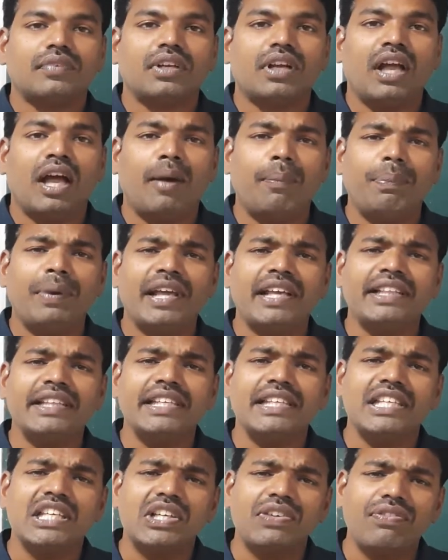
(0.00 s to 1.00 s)
apply
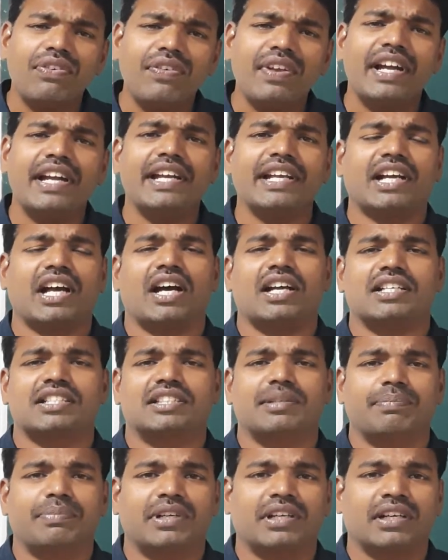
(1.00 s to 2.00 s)
the equivalent concept,